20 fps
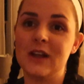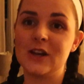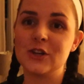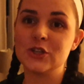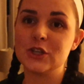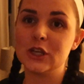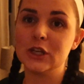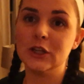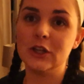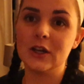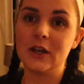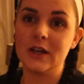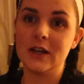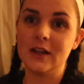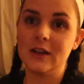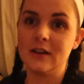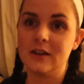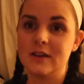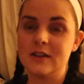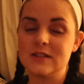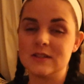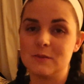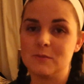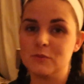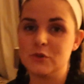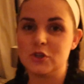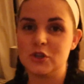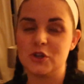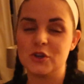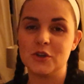Actually look at it, because I'm
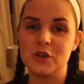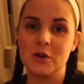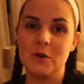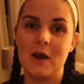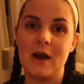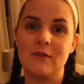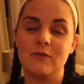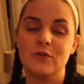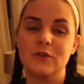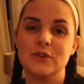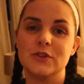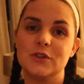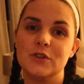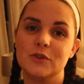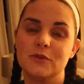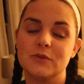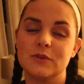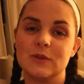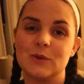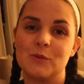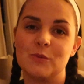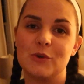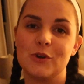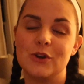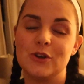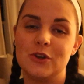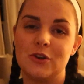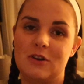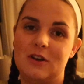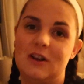sure you have one too somewhere in your